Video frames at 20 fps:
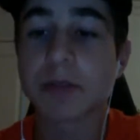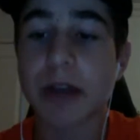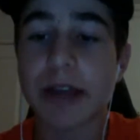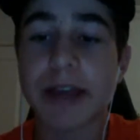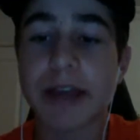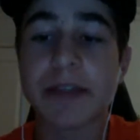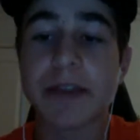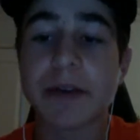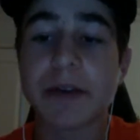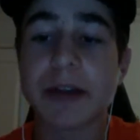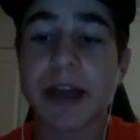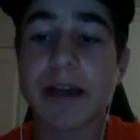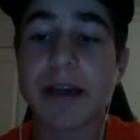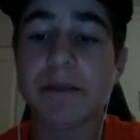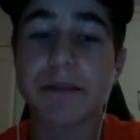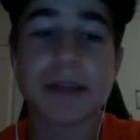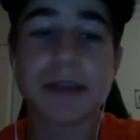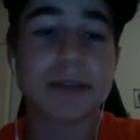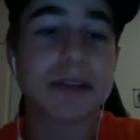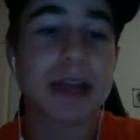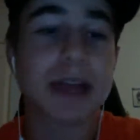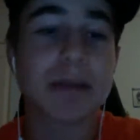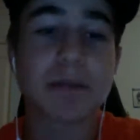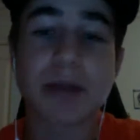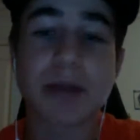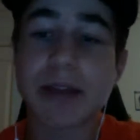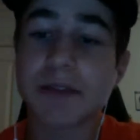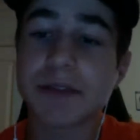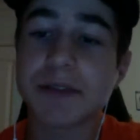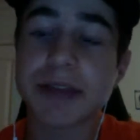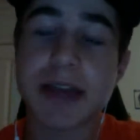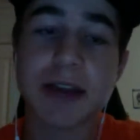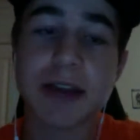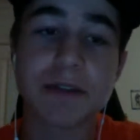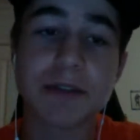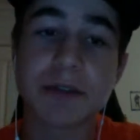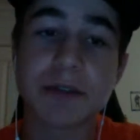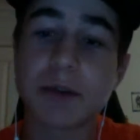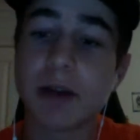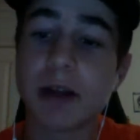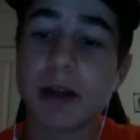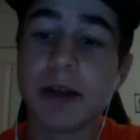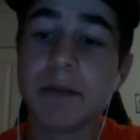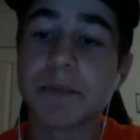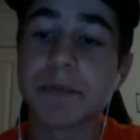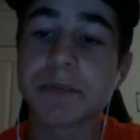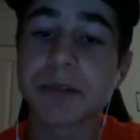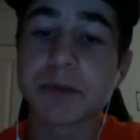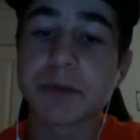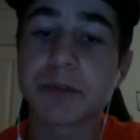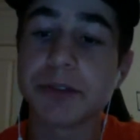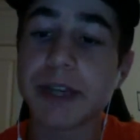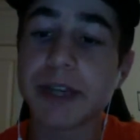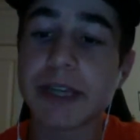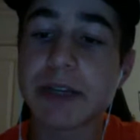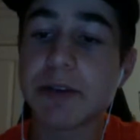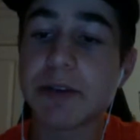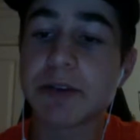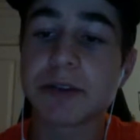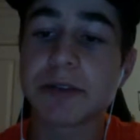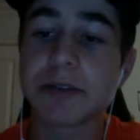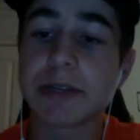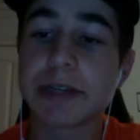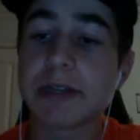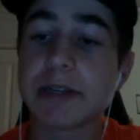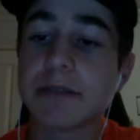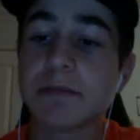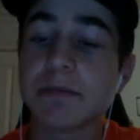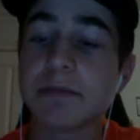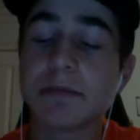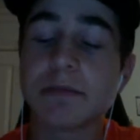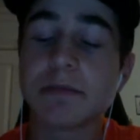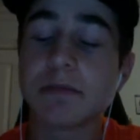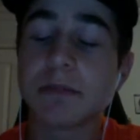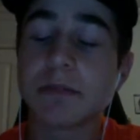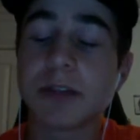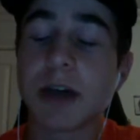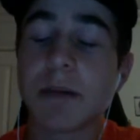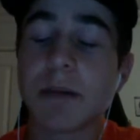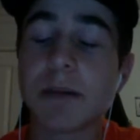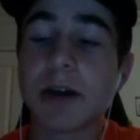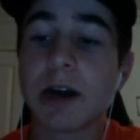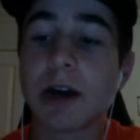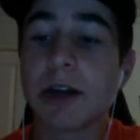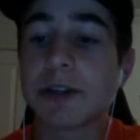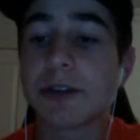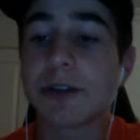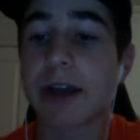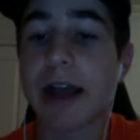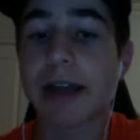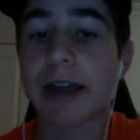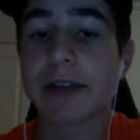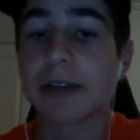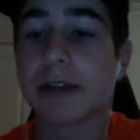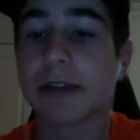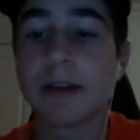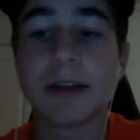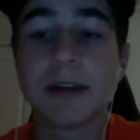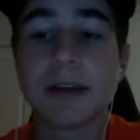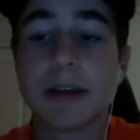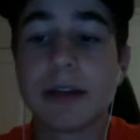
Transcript: right, and they signed Brandon Tanev to a ridiculously dumb contract, and